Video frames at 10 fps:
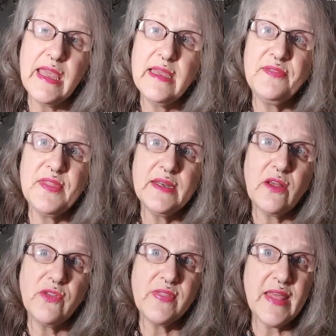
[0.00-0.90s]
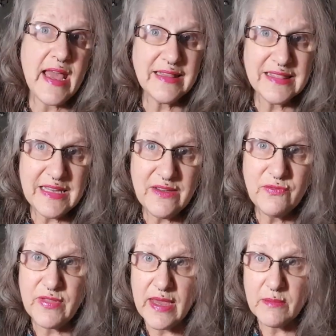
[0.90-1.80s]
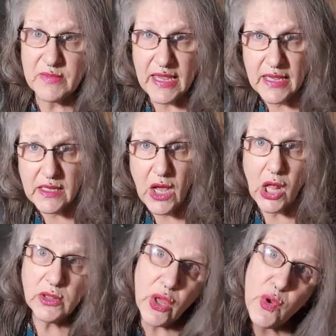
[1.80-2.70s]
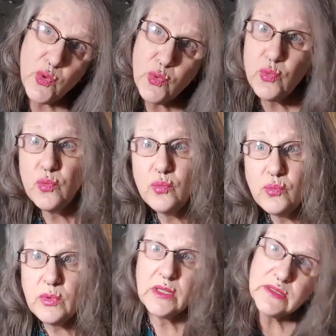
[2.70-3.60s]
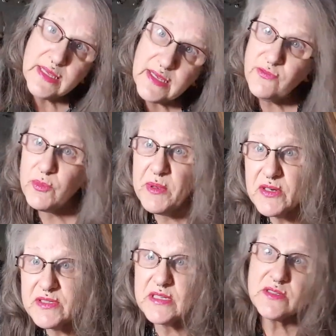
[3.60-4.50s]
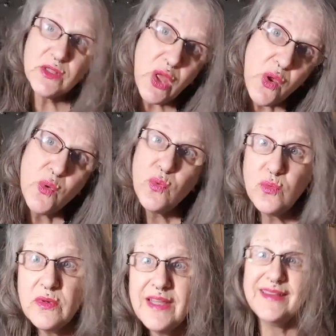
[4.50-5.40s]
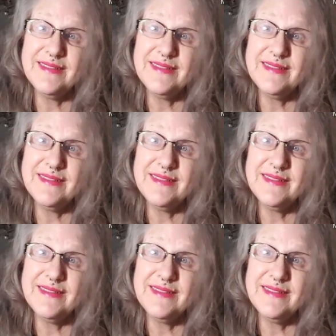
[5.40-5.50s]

And then other than that, leave them the heck alone. Leave your piercings alone.